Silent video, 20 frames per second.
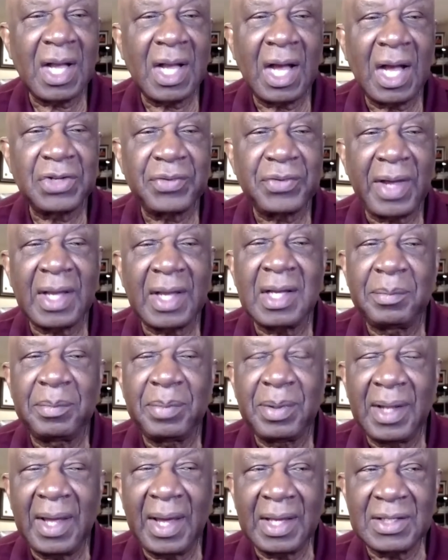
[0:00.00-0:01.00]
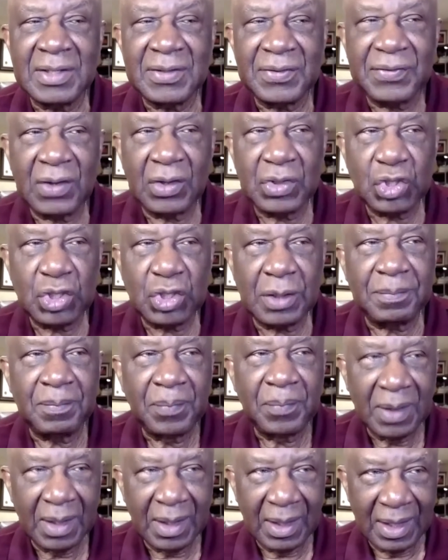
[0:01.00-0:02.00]
contract compliance function.
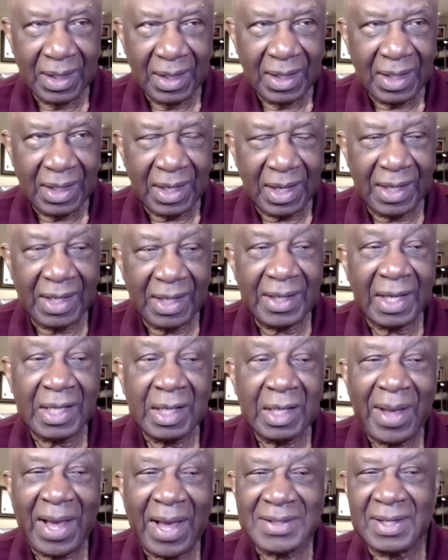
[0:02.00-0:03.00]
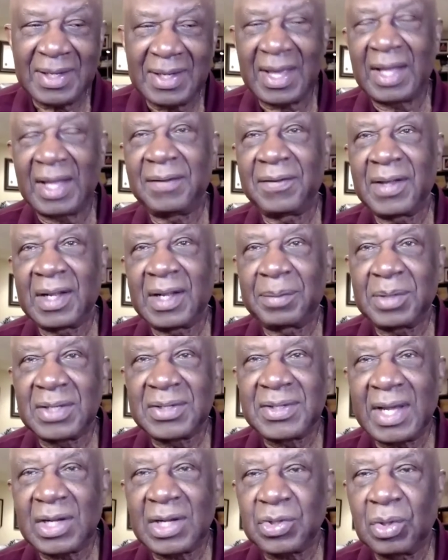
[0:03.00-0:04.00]
In that capacity, I developed the
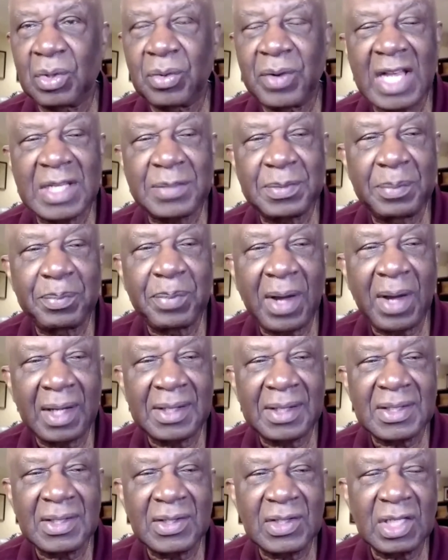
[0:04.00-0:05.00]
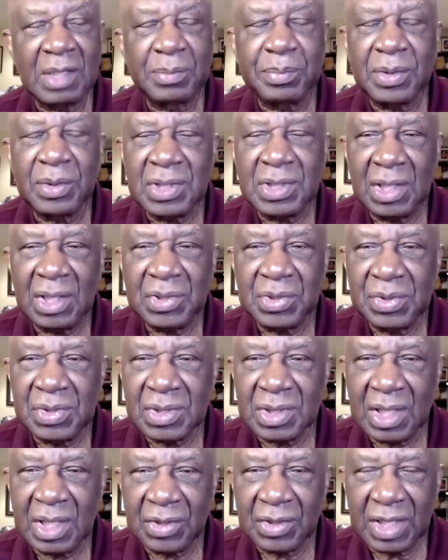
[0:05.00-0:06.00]
sexual harassment policies and
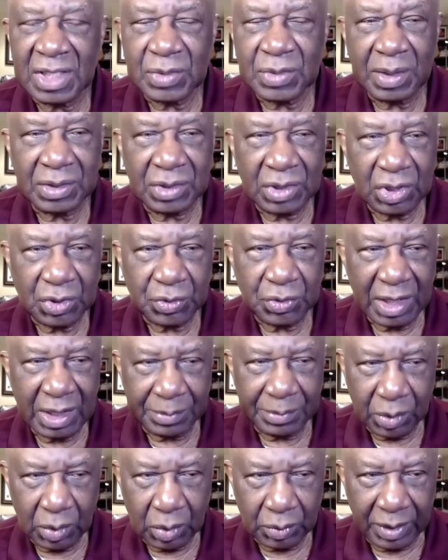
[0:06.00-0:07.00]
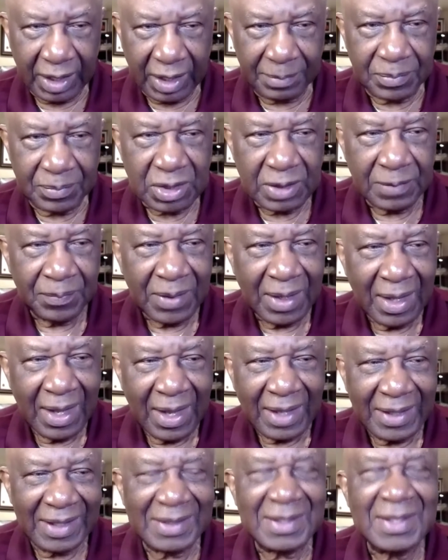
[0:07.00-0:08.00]
procedures, as well as the training programs.
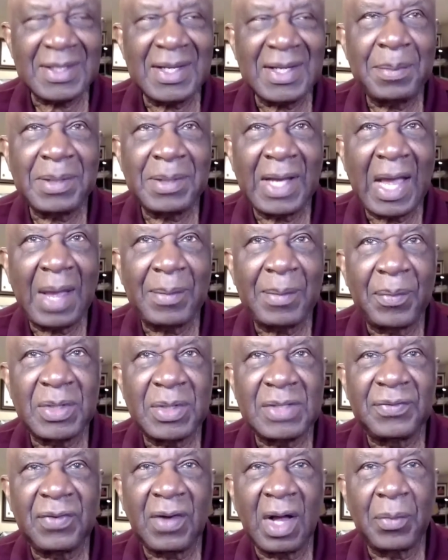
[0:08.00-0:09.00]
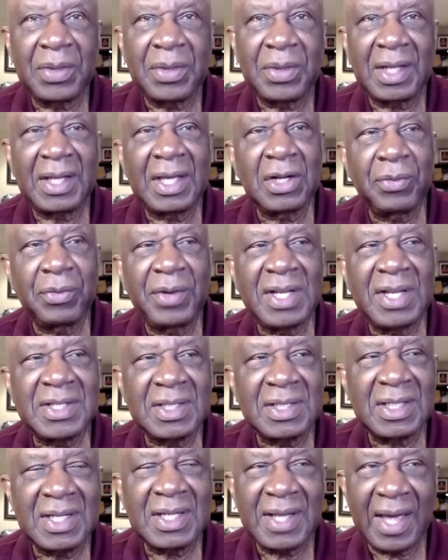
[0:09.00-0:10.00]
And at the same time, I was involved with an
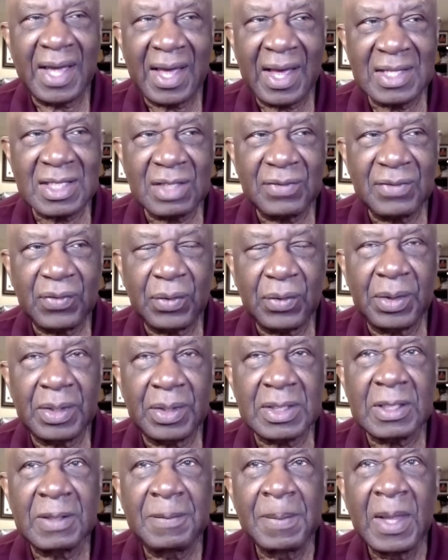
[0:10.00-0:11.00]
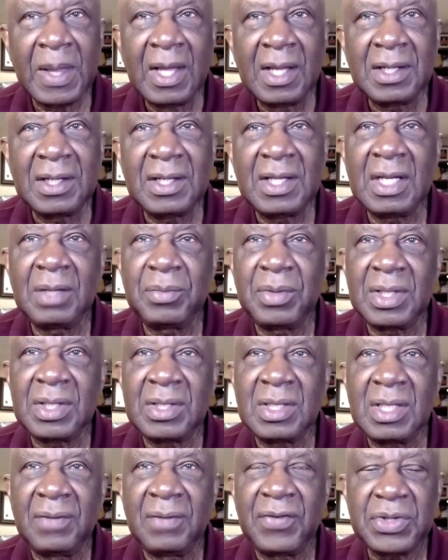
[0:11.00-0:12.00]
interagency task force dealing
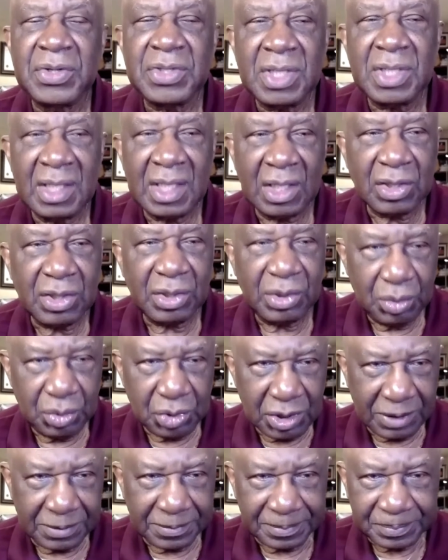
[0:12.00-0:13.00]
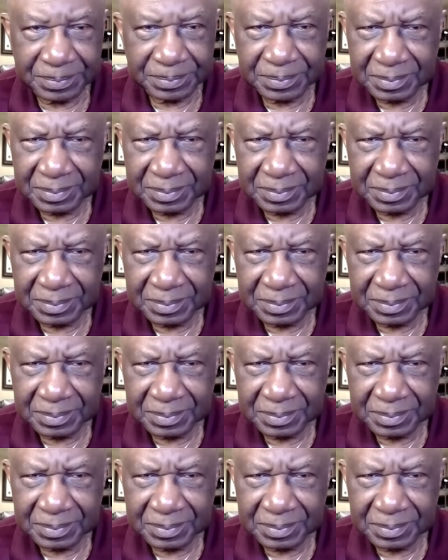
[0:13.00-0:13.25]
with diversity, inclusion,